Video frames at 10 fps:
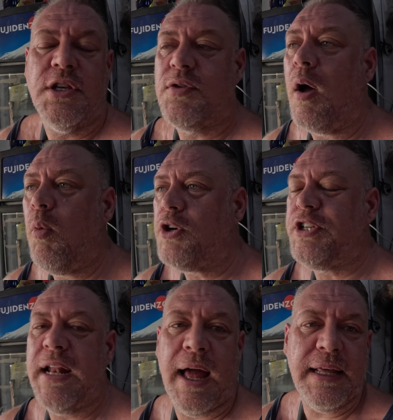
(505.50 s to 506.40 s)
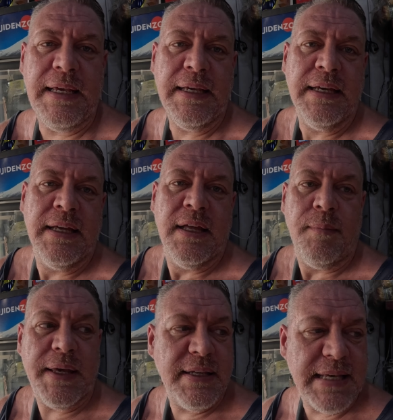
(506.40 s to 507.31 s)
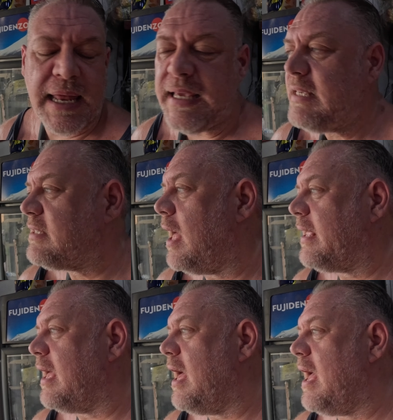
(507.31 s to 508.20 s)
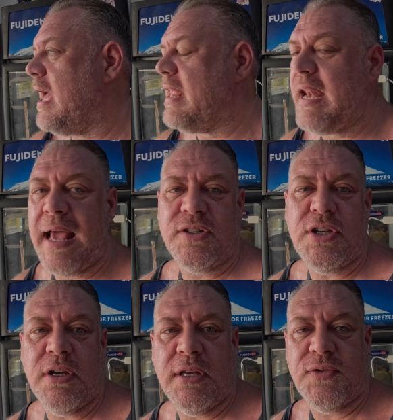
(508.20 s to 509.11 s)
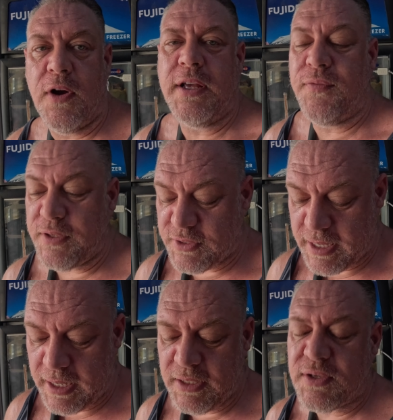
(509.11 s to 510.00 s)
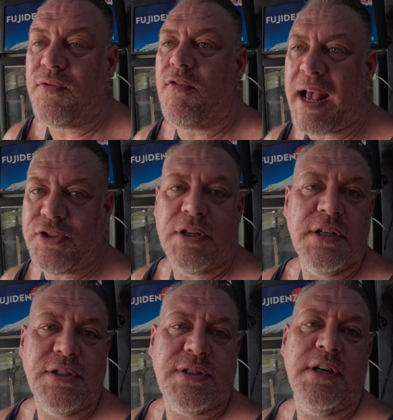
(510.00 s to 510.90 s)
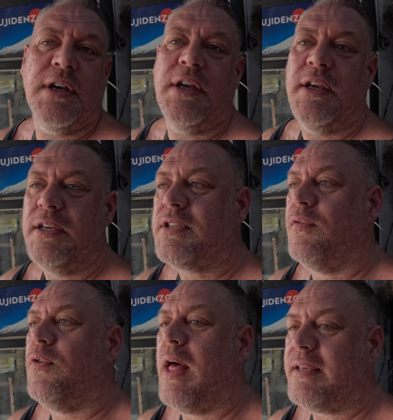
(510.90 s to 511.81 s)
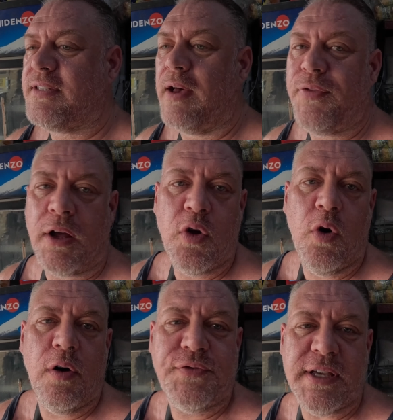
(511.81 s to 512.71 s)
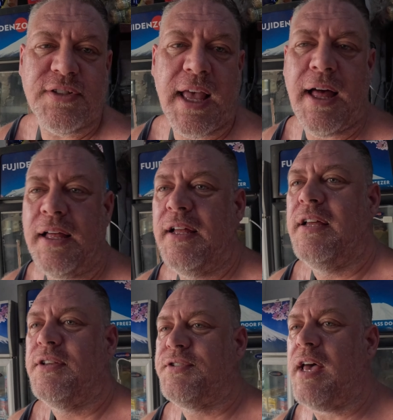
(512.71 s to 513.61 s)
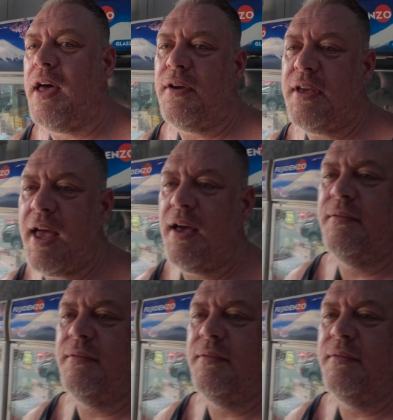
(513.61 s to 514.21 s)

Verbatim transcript: So I wash in honey because honey is like uh, a, a natural, it's very good for your skin. It's good for rashes. It's good for all that stuff I caught off Jessica. So yeah.